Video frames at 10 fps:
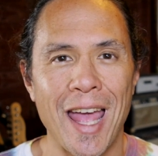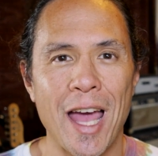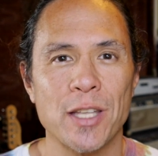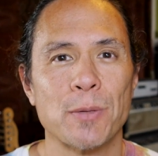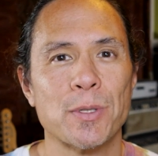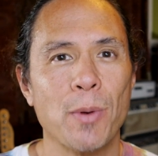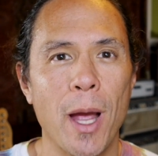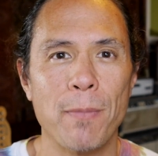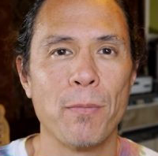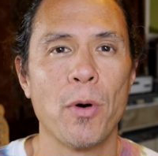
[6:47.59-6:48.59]
And
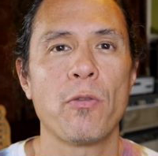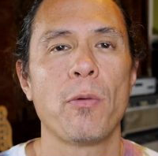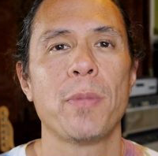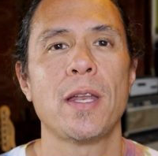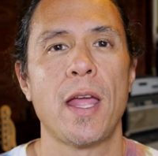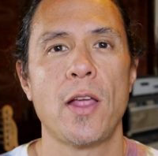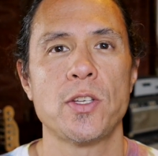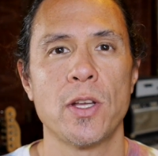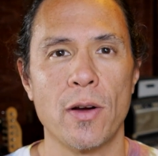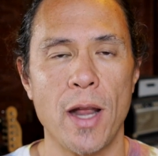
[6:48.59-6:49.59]
subscribe for more from me and
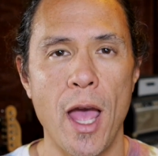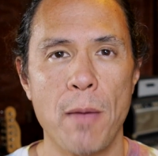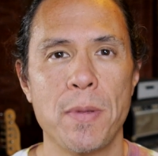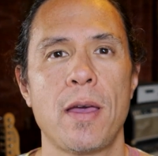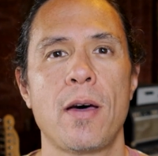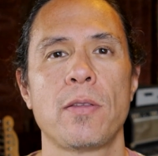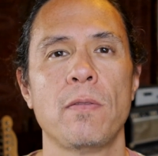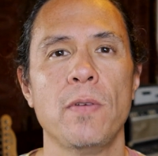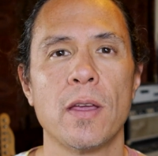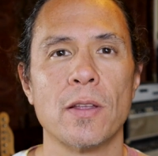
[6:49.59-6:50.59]
Angie here at Happy
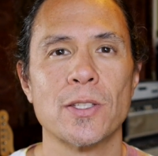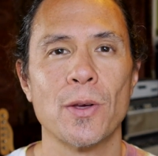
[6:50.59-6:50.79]
Healthy Vegan.